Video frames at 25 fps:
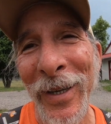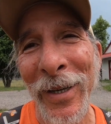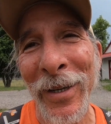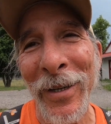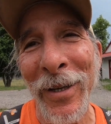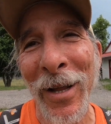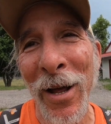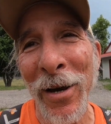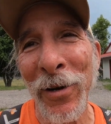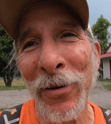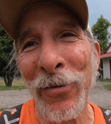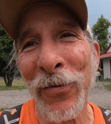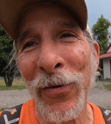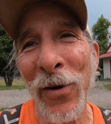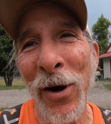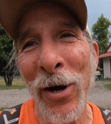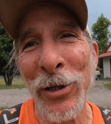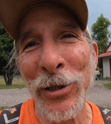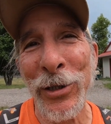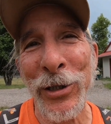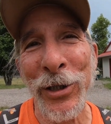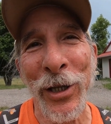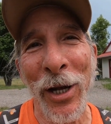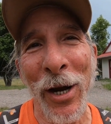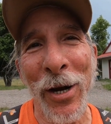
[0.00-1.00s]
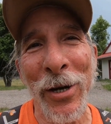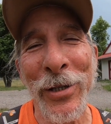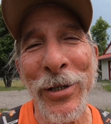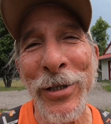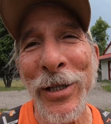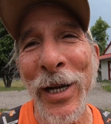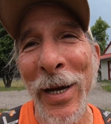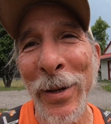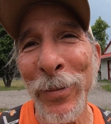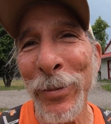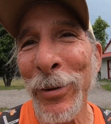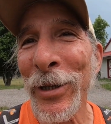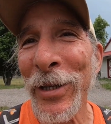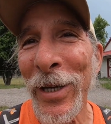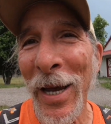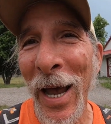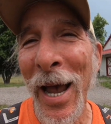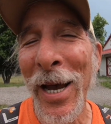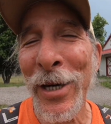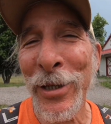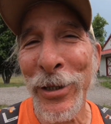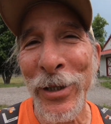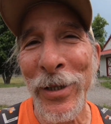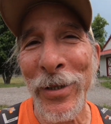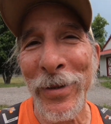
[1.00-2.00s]
a lot of false starts, able to
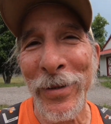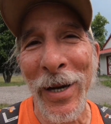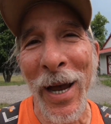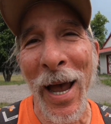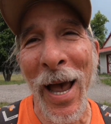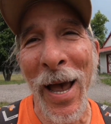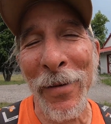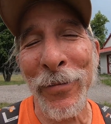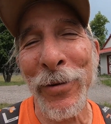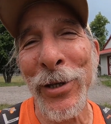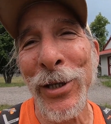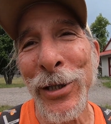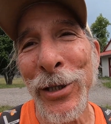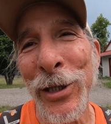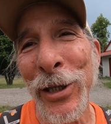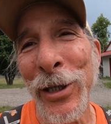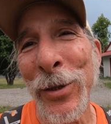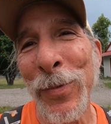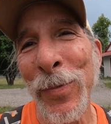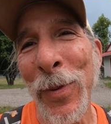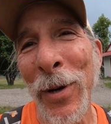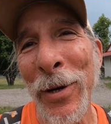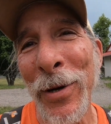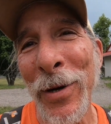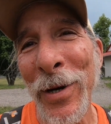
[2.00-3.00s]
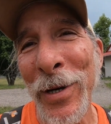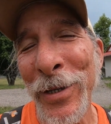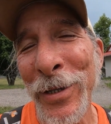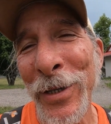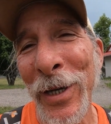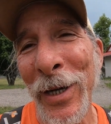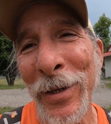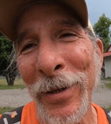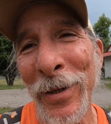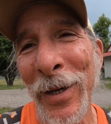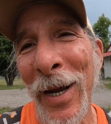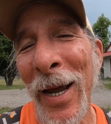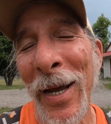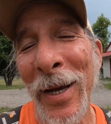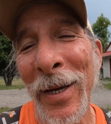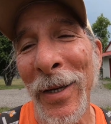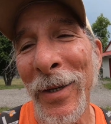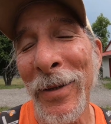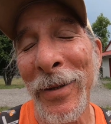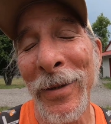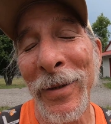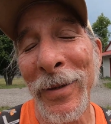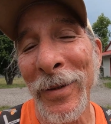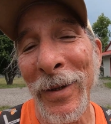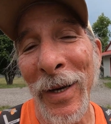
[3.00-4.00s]
actually to have this experience
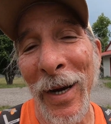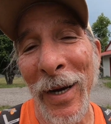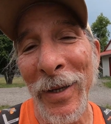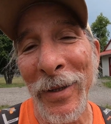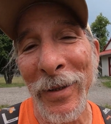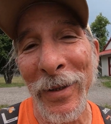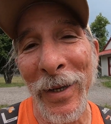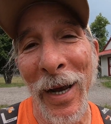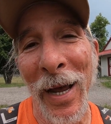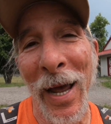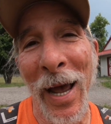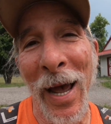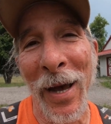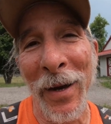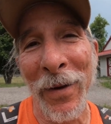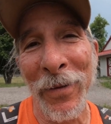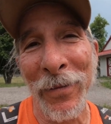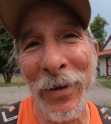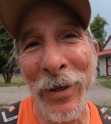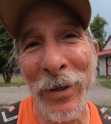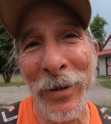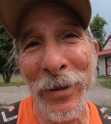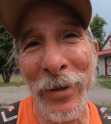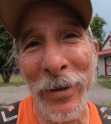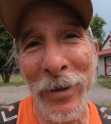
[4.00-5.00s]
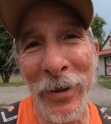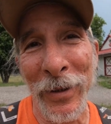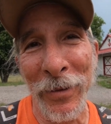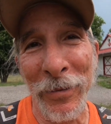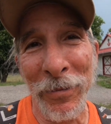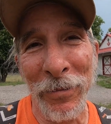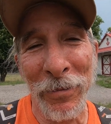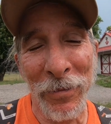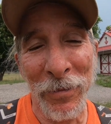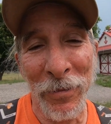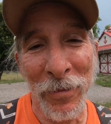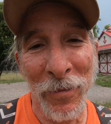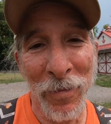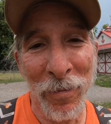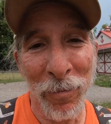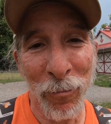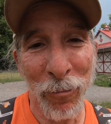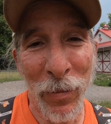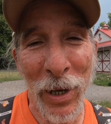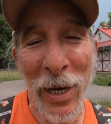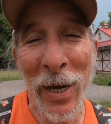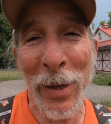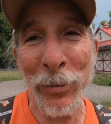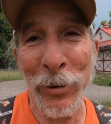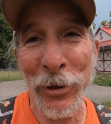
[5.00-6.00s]
and to have it,
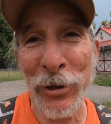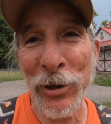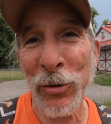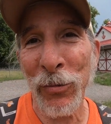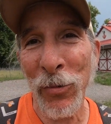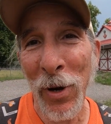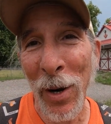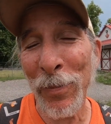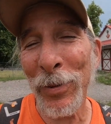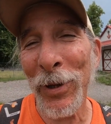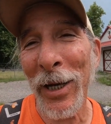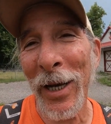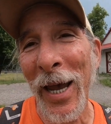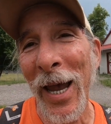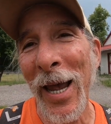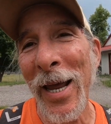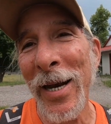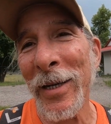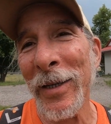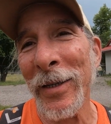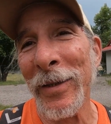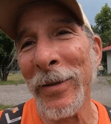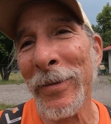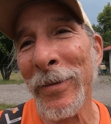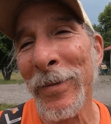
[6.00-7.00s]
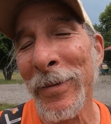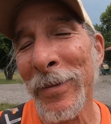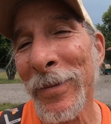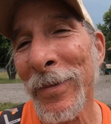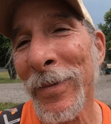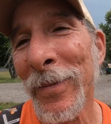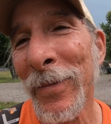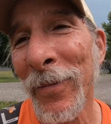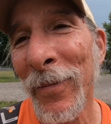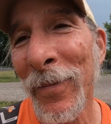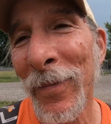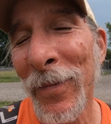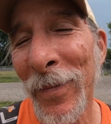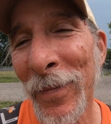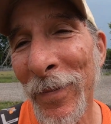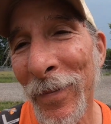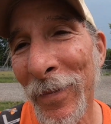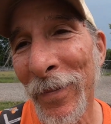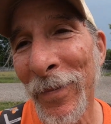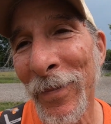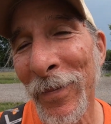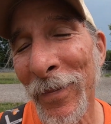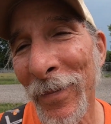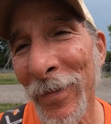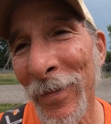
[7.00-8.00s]
be able to replicate it.
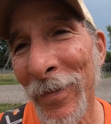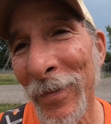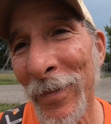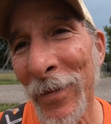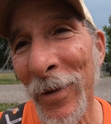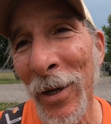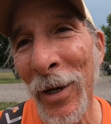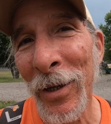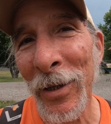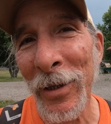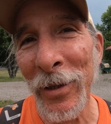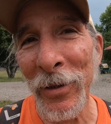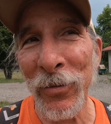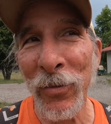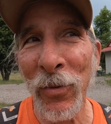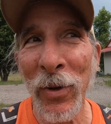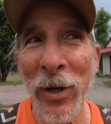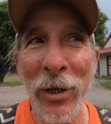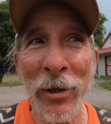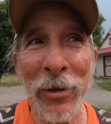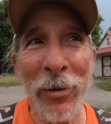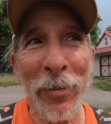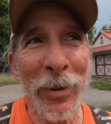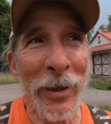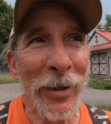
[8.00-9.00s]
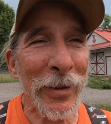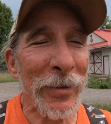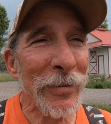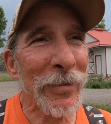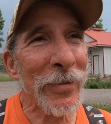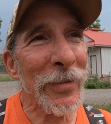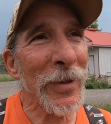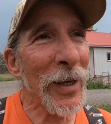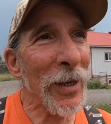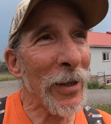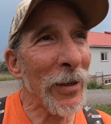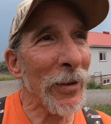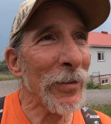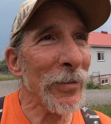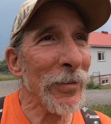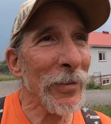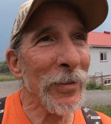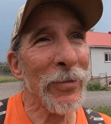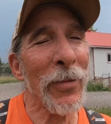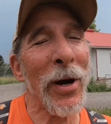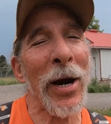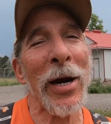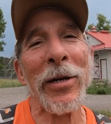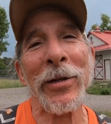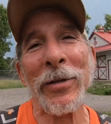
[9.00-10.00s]
Not at will, but,
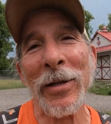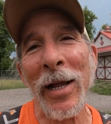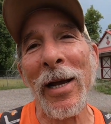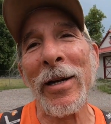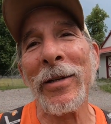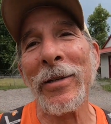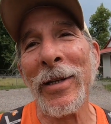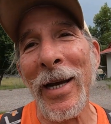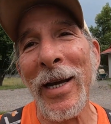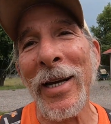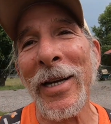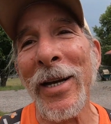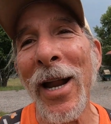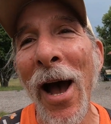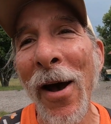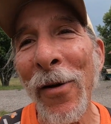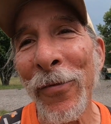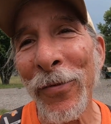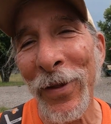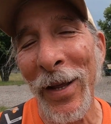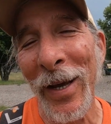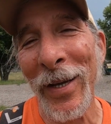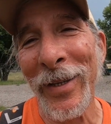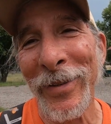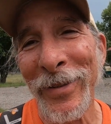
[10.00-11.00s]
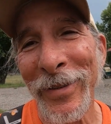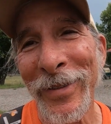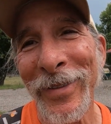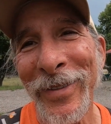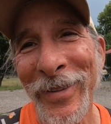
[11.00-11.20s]
regularly enough that